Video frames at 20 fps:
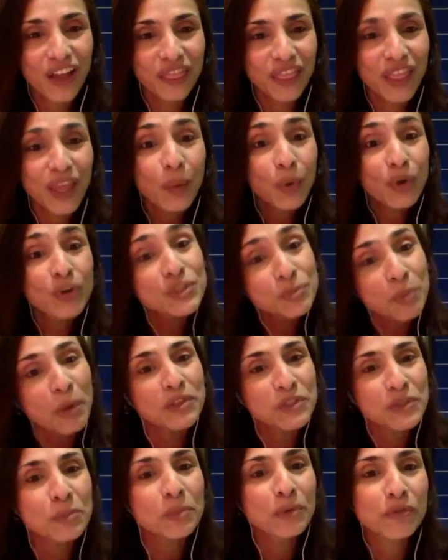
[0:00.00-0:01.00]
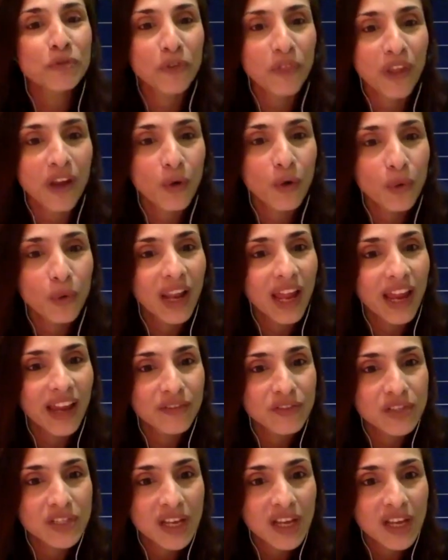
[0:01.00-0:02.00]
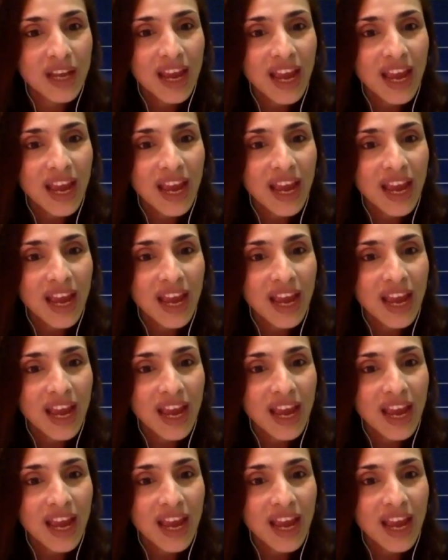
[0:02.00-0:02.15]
they were responsible for their own lives.